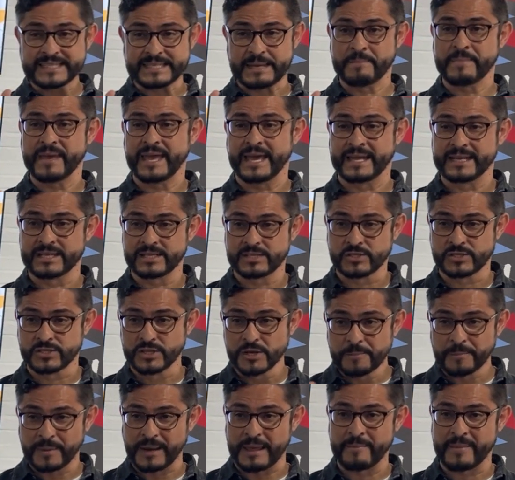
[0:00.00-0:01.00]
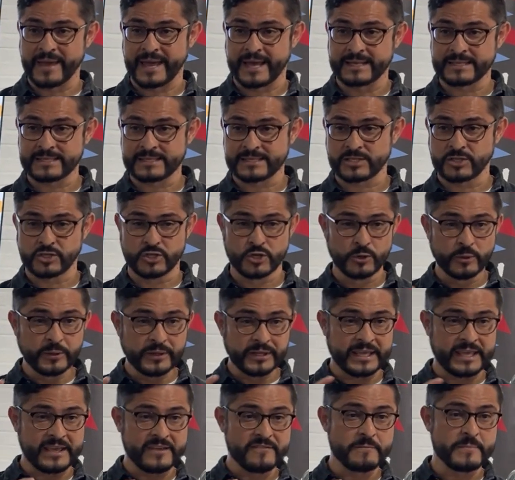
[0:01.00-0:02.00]
vitamin supplements. She
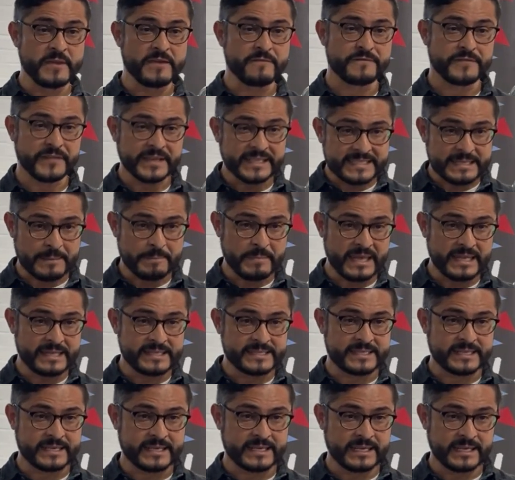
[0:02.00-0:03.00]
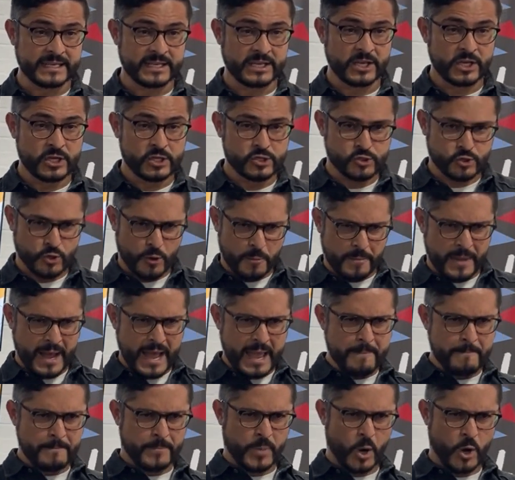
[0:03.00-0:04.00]
would give me vitamin D so
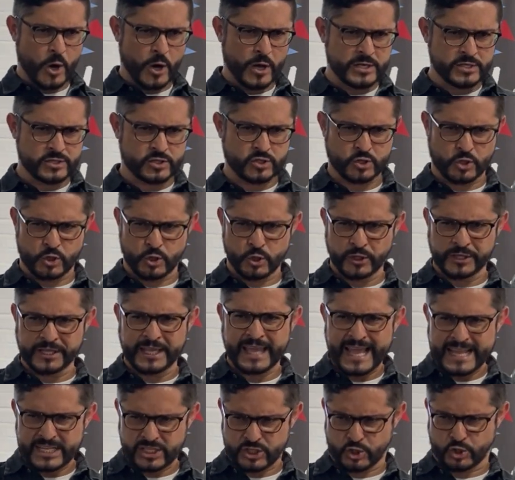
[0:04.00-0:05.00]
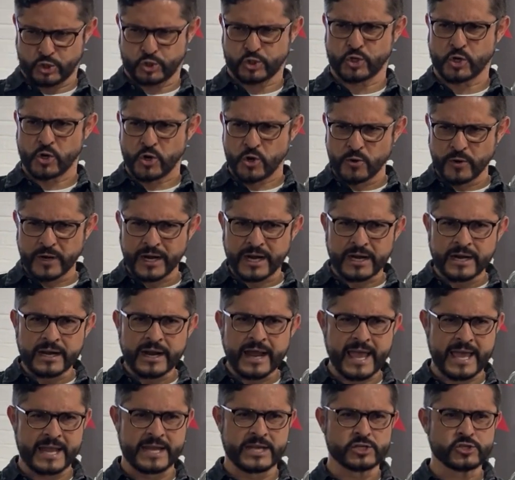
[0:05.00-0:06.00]
my bones could get
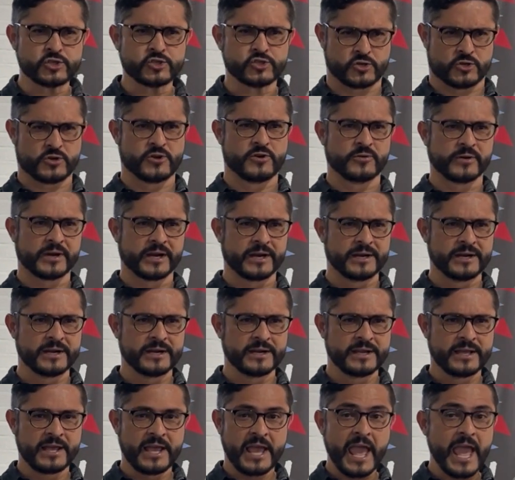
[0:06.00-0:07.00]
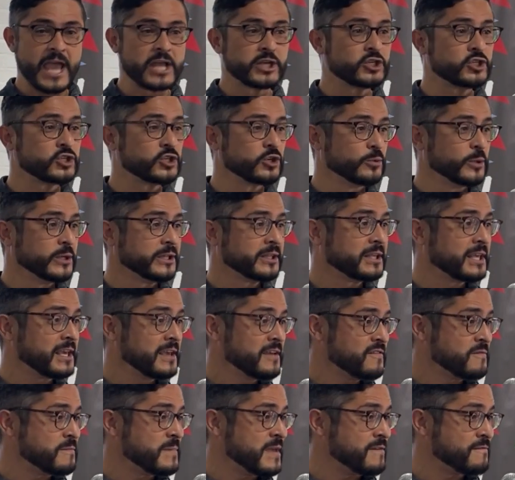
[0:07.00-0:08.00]
stronger and stronger. And she would
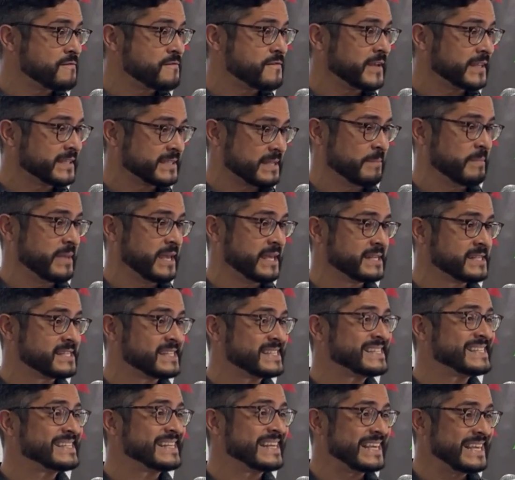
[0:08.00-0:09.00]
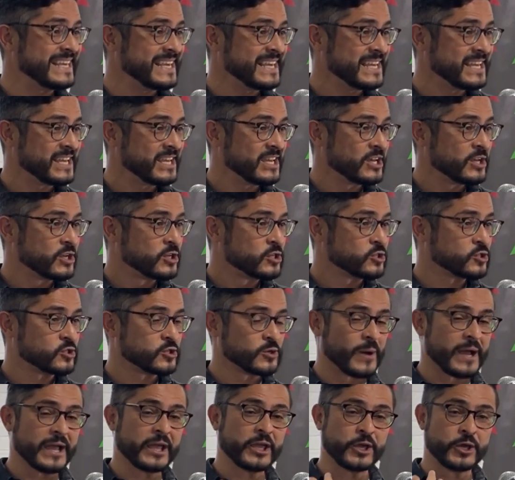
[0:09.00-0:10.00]
give me vitamin C
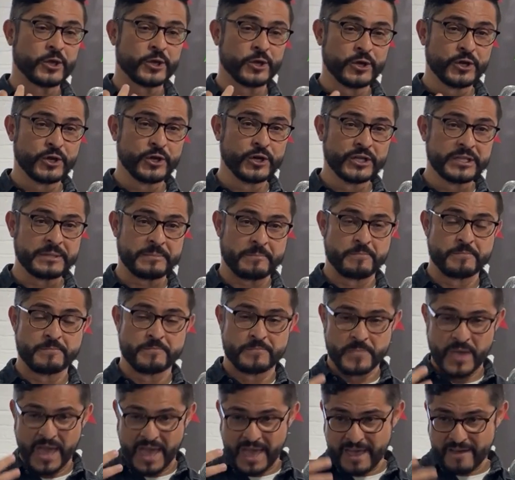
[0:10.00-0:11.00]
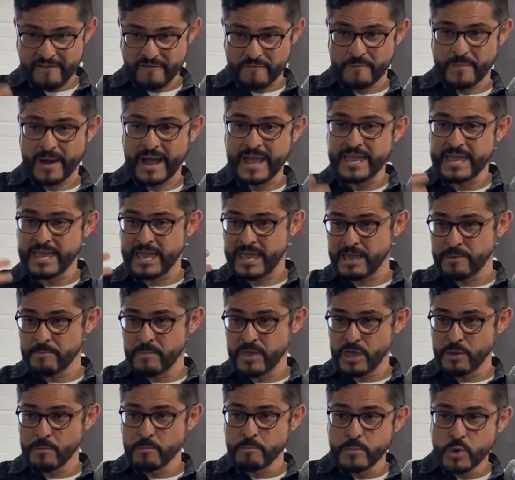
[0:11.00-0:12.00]
so I could have my
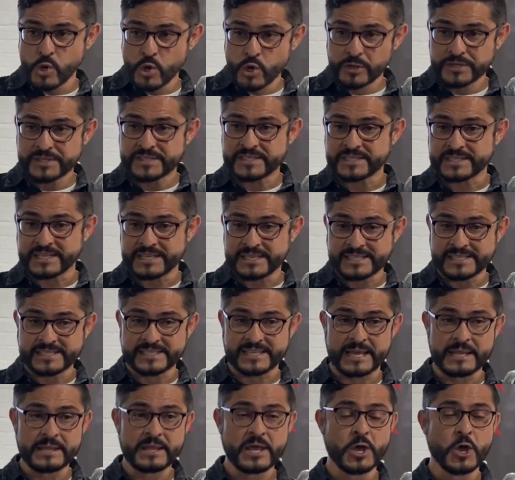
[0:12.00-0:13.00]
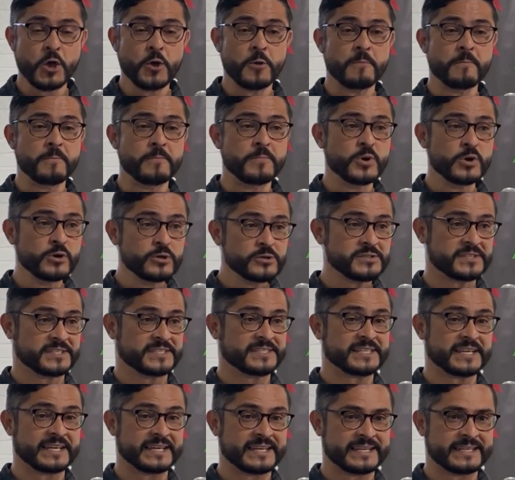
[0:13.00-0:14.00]
immune system
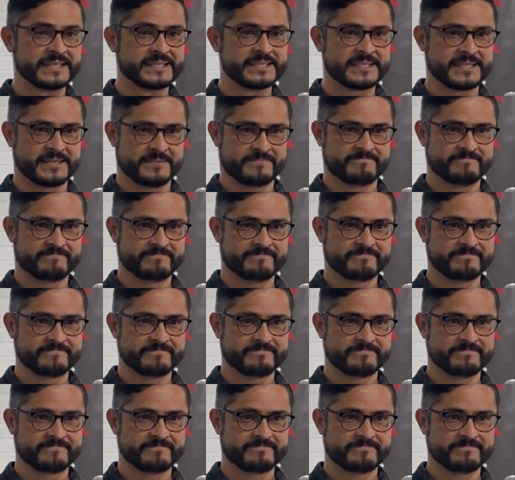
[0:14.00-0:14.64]
boosted.